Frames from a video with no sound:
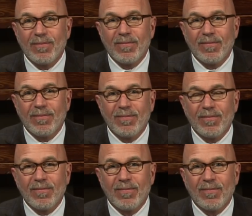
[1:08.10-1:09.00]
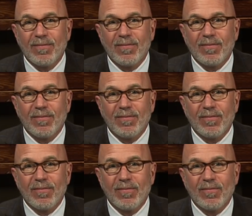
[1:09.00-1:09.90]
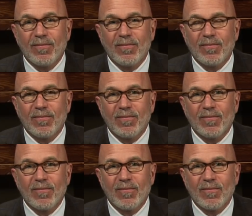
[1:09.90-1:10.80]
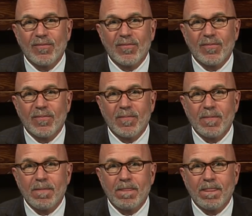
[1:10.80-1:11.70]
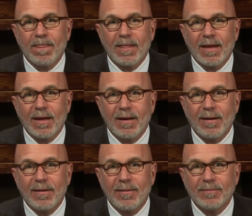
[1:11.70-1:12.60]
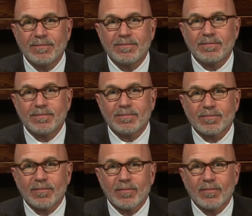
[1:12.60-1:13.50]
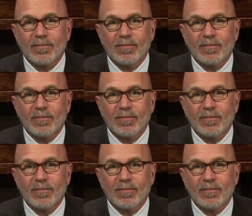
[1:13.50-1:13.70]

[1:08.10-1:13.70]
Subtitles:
[no speech]